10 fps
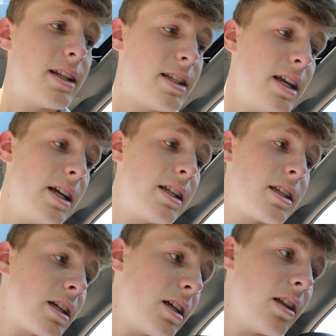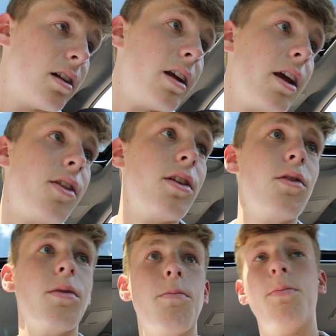seats, literally anything
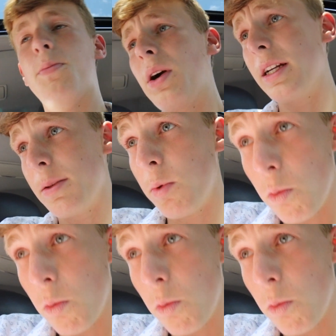you can possibly